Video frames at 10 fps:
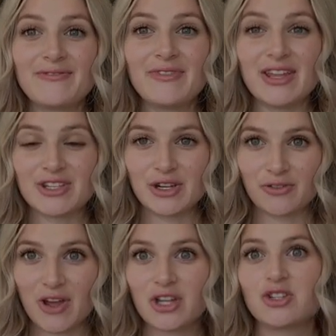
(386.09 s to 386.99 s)

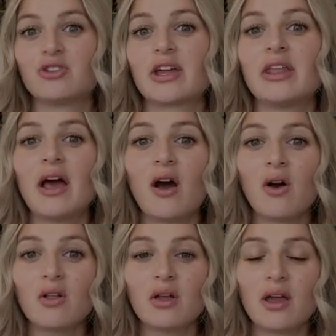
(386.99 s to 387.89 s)
vaginal
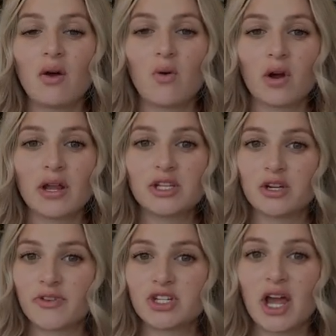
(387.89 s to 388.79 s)
canal or into your
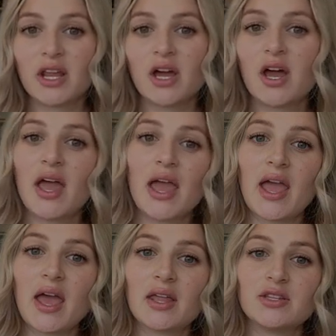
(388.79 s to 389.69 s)
vagina,
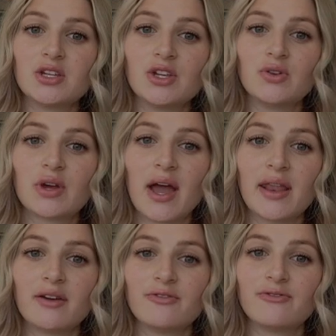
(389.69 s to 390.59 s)
and you
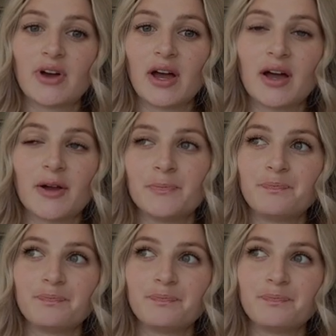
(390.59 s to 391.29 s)
kind of